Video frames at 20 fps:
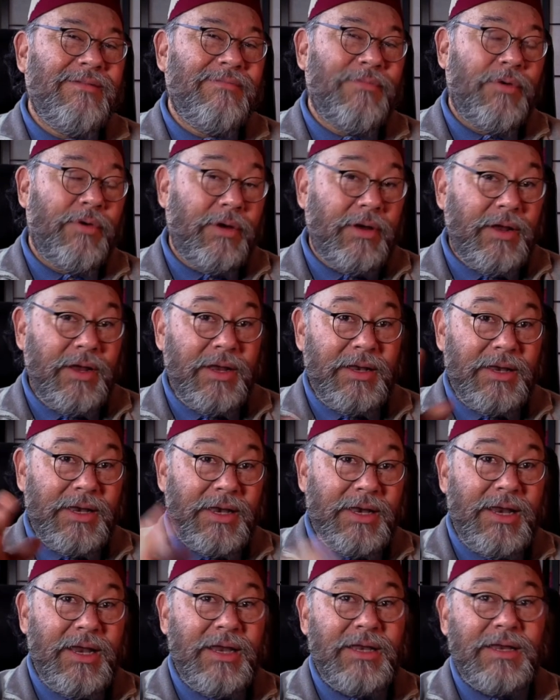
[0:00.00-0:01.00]
more into
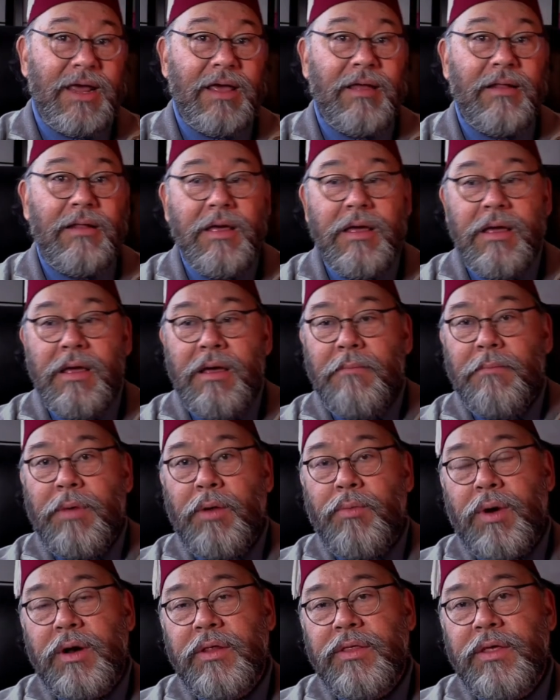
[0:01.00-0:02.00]
detail, but
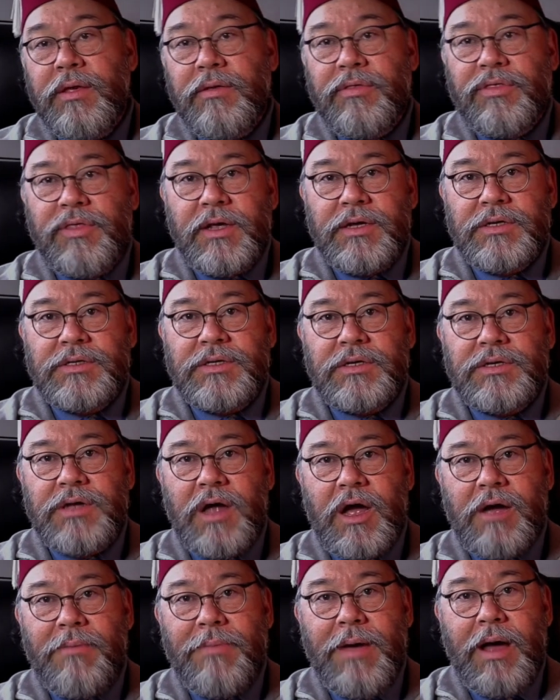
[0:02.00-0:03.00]
one of the things to
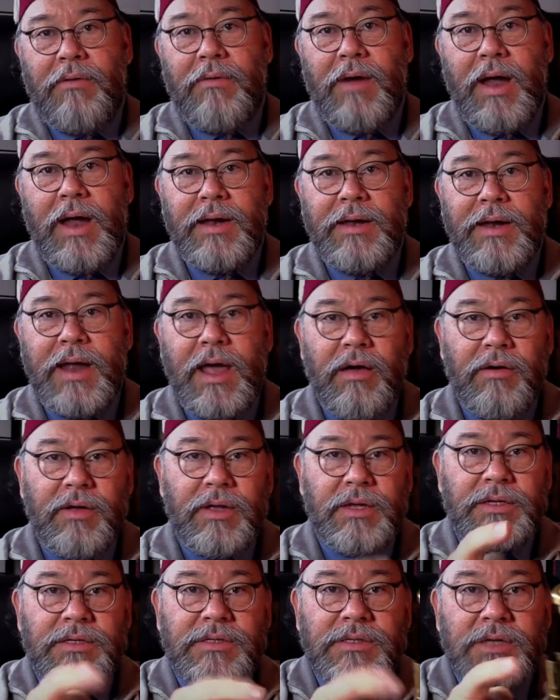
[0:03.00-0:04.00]
talk about right now
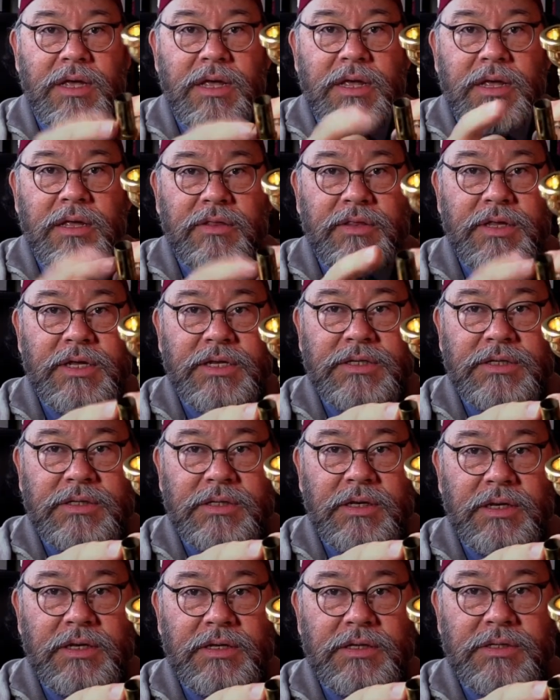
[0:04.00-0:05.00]
is this
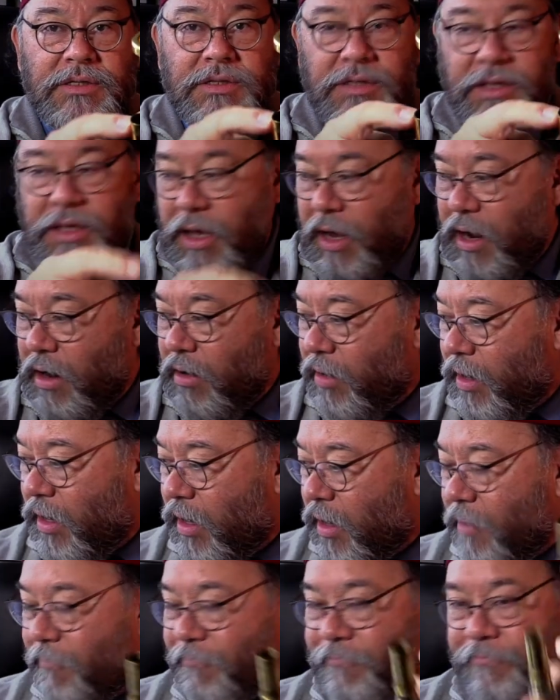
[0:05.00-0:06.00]
is the
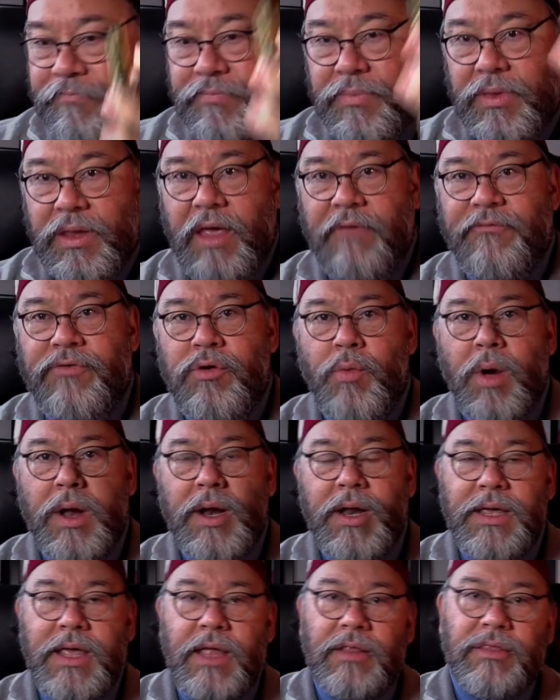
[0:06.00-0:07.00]
area. If you want
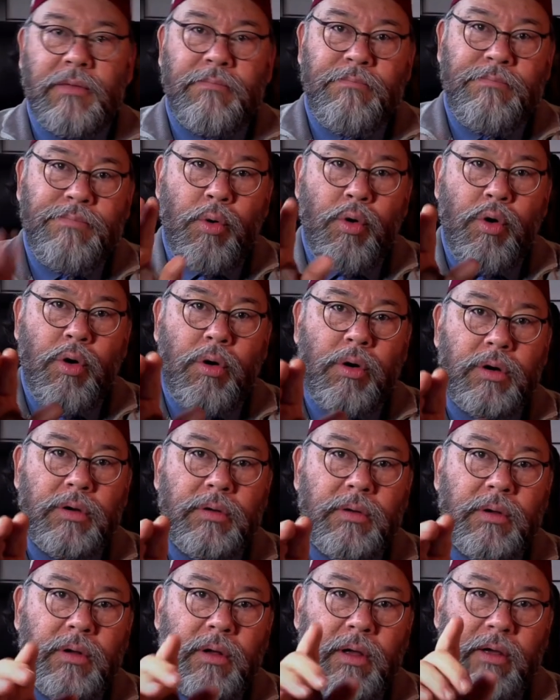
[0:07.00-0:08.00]
to get the bore
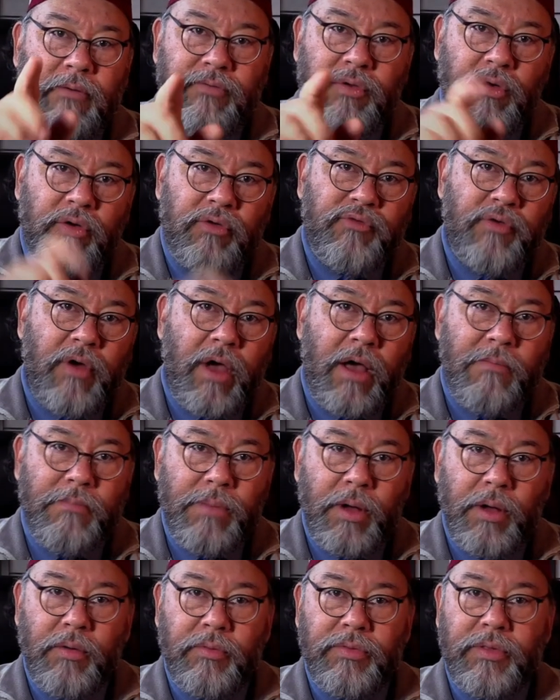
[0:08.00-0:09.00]
of your
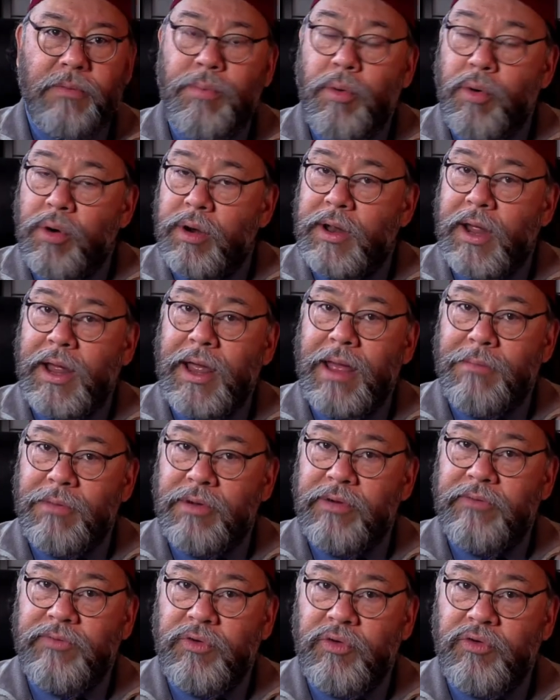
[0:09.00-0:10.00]
trombone, the bore diameter
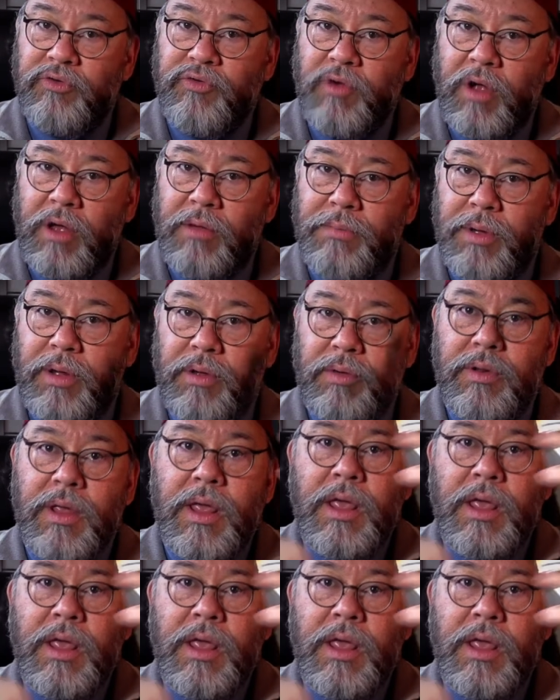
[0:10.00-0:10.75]
of your trombone,